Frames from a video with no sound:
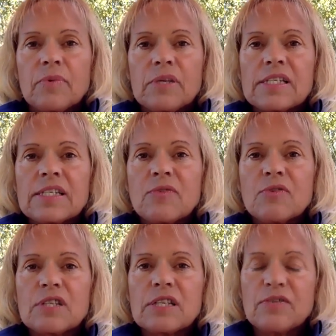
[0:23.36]

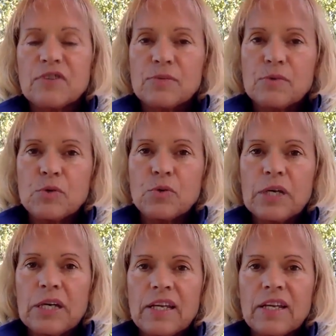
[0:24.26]
distinguish the difference
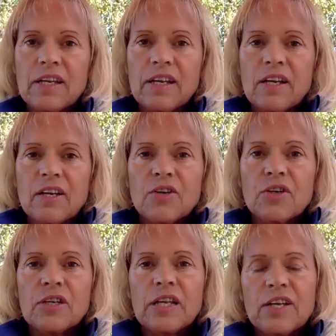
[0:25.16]
between
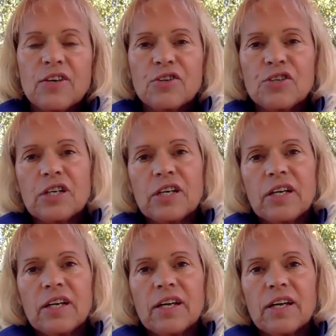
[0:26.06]
good
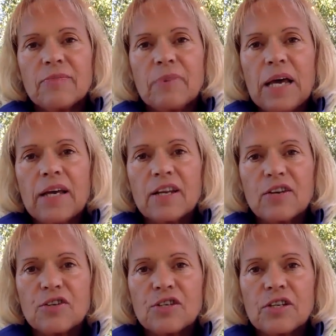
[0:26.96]
energy and bad
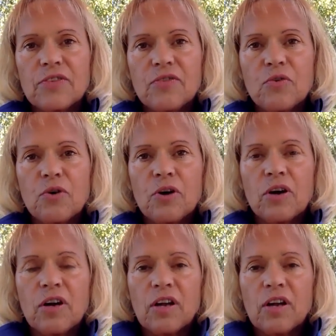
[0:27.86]
energy for